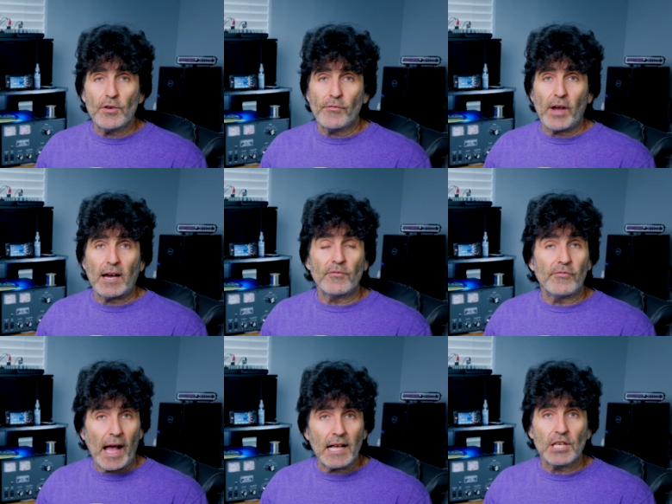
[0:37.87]
you found
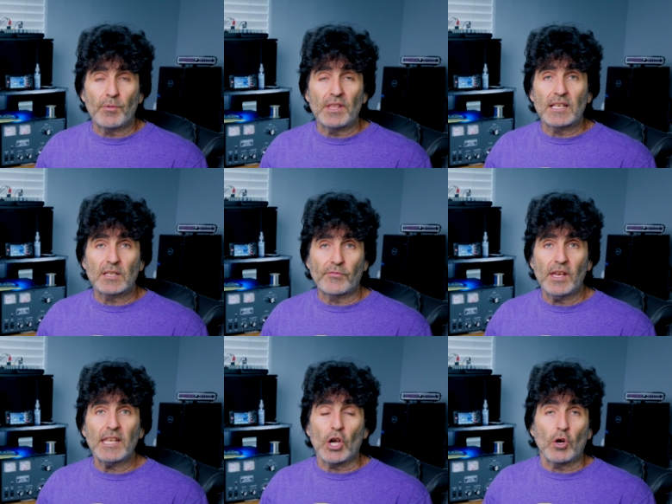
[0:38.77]
value in this
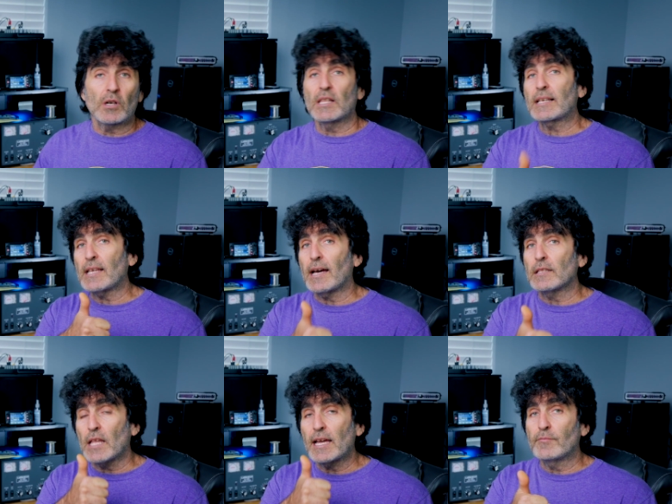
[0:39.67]
video, click
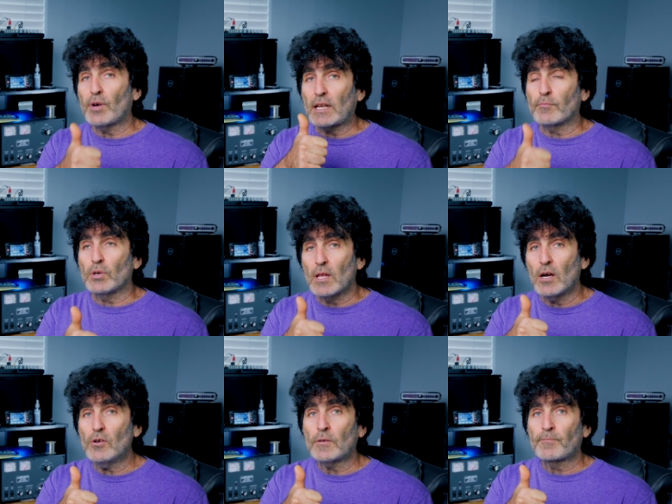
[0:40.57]
that like button
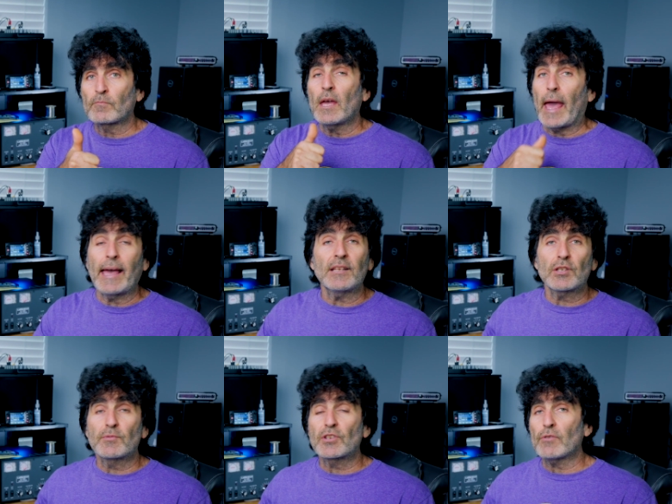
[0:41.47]
below and
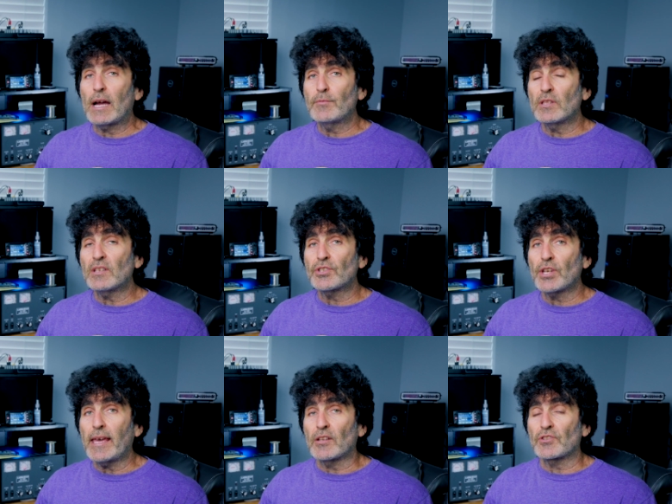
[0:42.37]
subscribe to this
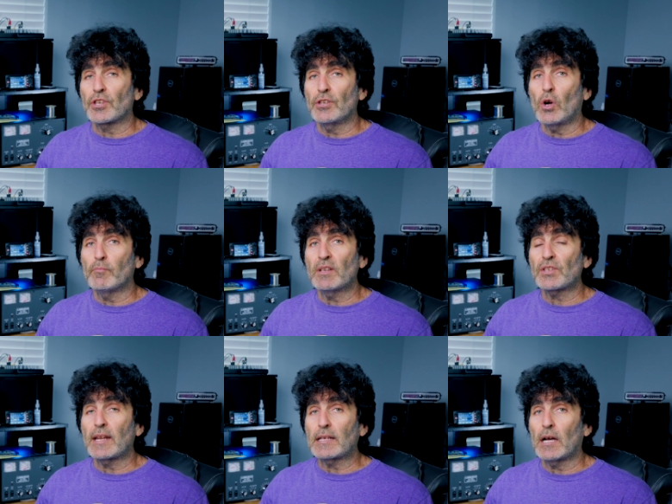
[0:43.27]
channel so you don't
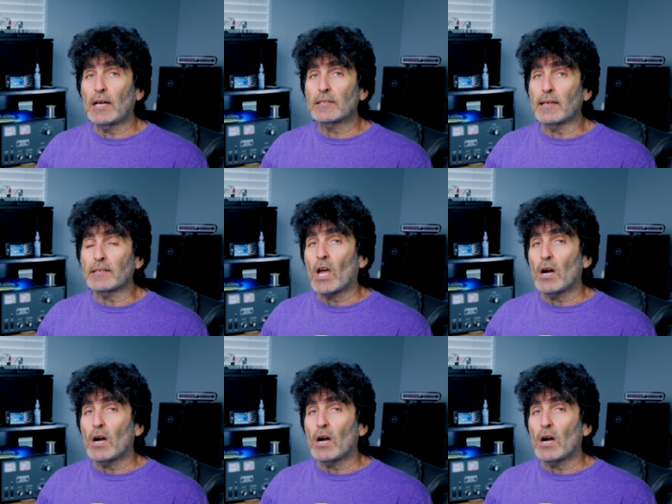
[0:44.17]
miss any content.